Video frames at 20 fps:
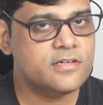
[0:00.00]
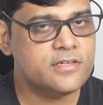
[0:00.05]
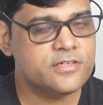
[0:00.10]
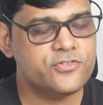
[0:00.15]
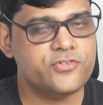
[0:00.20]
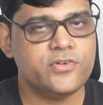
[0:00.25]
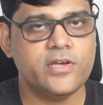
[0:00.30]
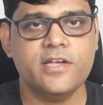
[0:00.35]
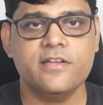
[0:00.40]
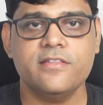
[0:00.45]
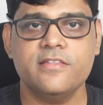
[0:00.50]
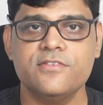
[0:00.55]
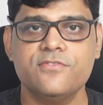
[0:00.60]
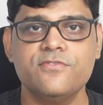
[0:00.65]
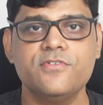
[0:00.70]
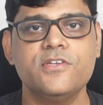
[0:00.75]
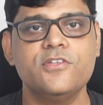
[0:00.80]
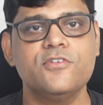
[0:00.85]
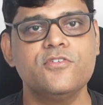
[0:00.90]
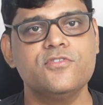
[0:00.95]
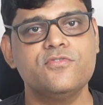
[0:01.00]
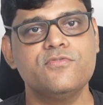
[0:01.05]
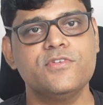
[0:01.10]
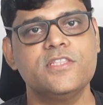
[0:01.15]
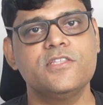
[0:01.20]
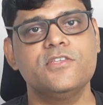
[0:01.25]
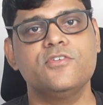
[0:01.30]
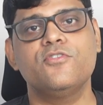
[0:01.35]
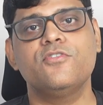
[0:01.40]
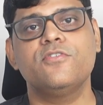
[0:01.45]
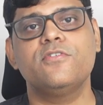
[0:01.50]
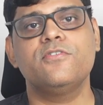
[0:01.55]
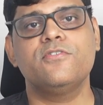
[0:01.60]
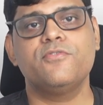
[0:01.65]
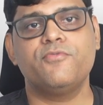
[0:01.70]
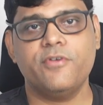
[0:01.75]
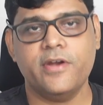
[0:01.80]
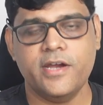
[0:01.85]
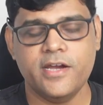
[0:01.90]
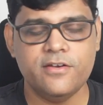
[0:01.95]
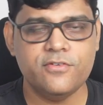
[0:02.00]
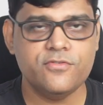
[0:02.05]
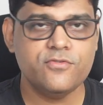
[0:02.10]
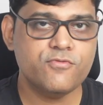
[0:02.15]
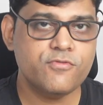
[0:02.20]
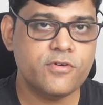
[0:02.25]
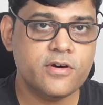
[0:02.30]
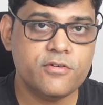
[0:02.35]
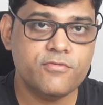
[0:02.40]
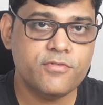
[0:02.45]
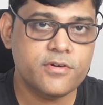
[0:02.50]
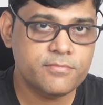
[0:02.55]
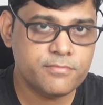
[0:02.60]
share these videos with your friends who are